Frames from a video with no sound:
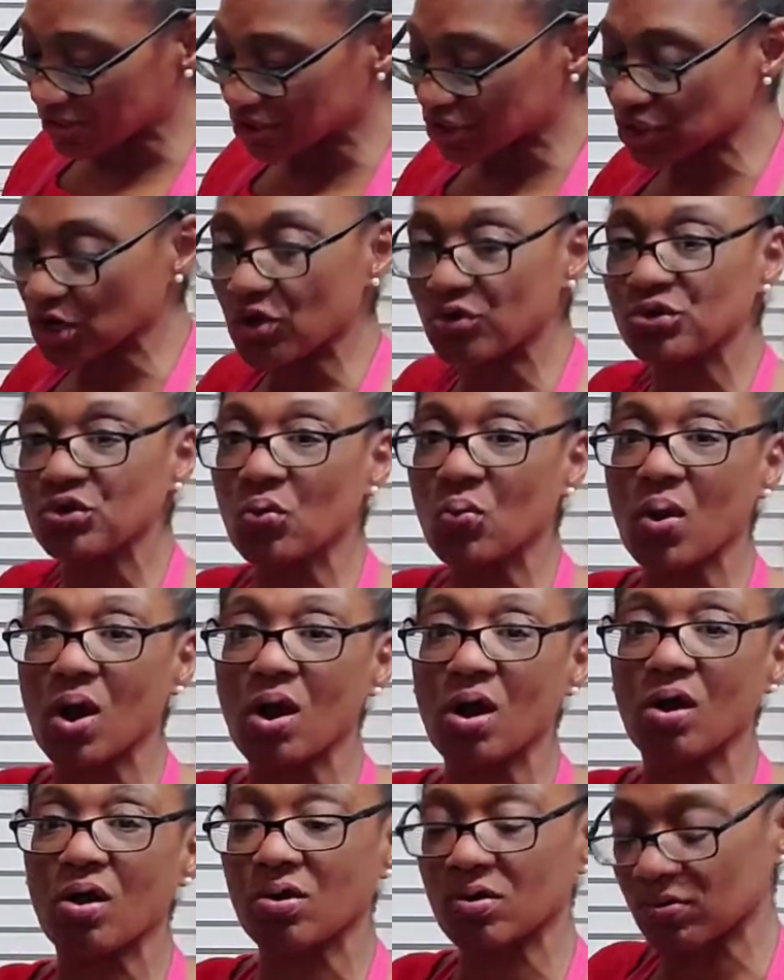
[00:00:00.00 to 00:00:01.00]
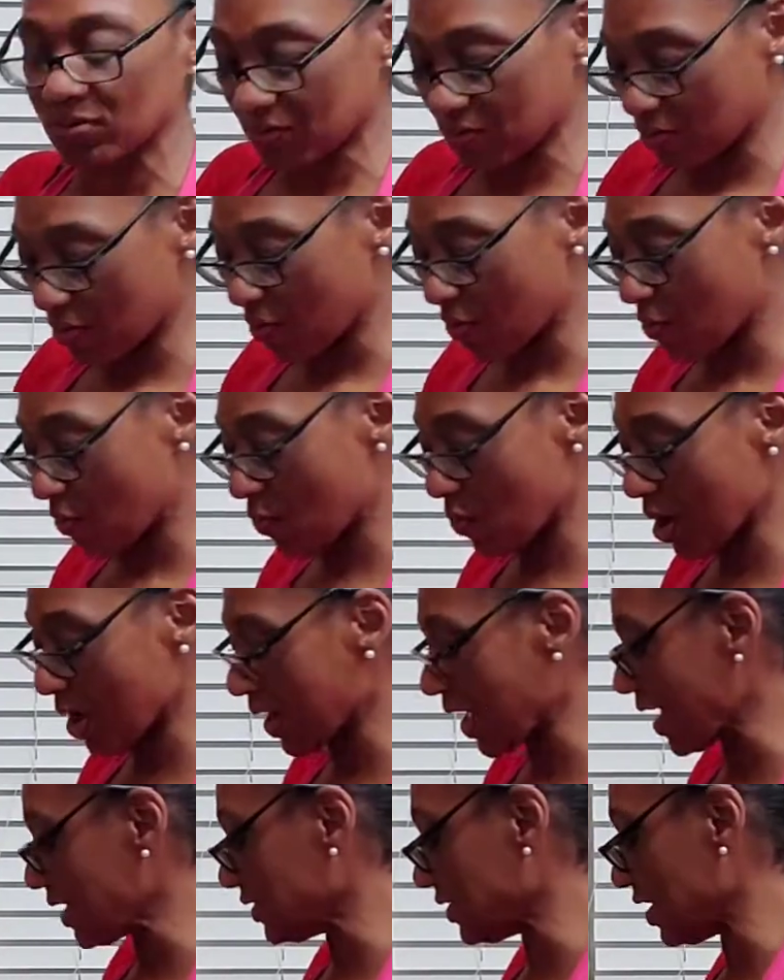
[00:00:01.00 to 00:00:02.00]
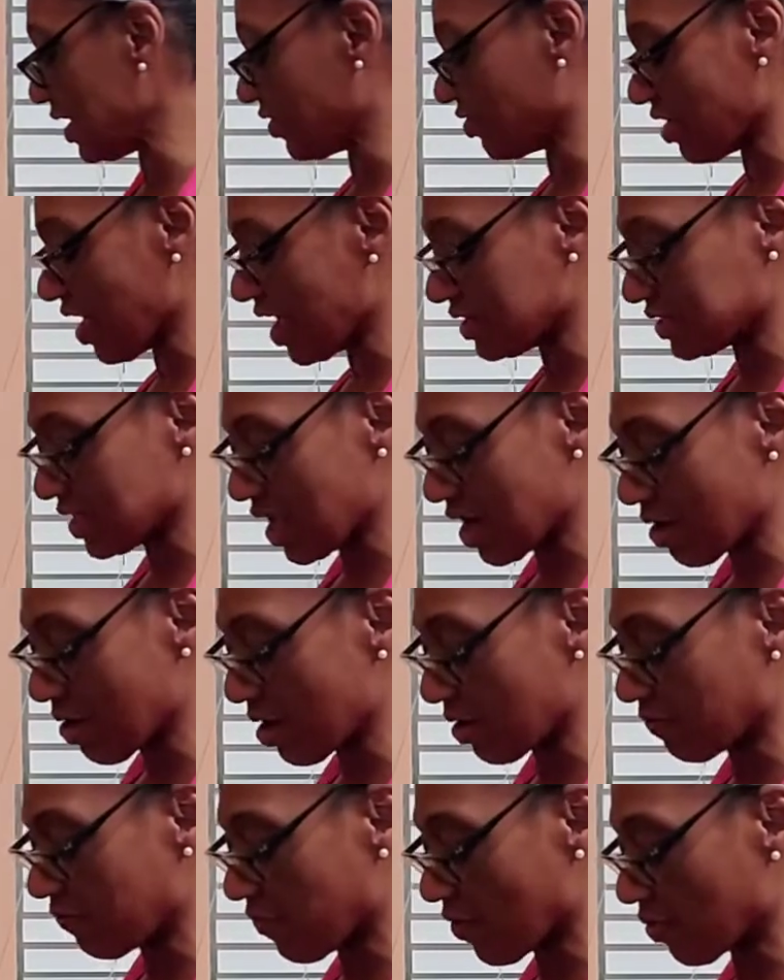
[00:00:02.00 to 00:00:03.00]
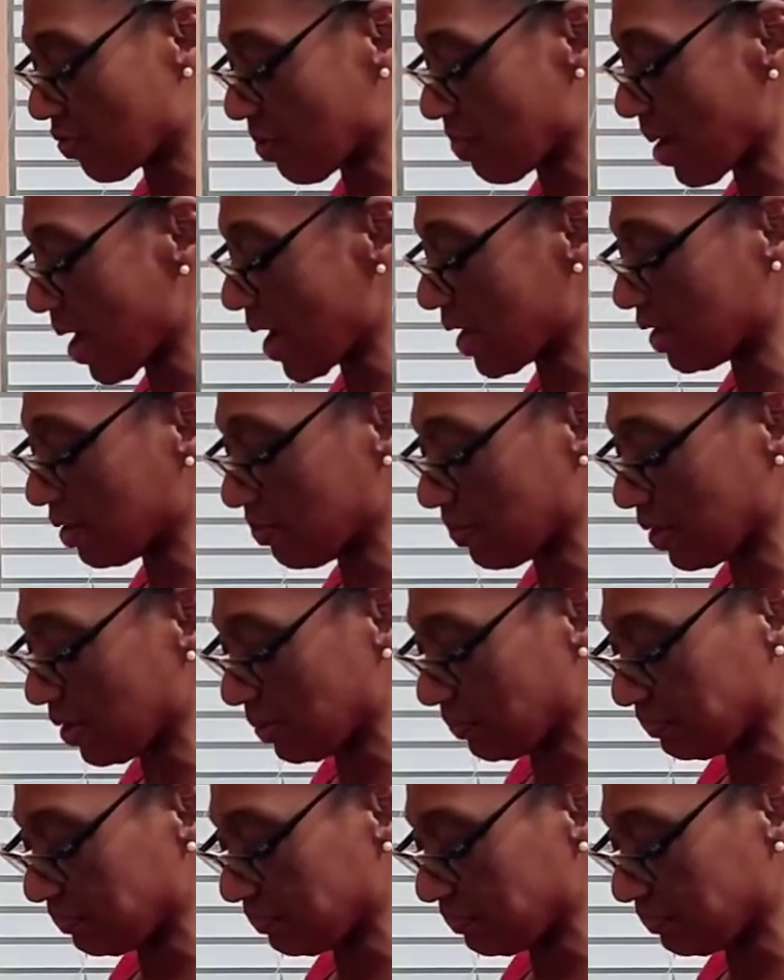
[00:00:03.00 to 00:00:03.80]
show you all what I did. Thanks, Eric, for reminding me.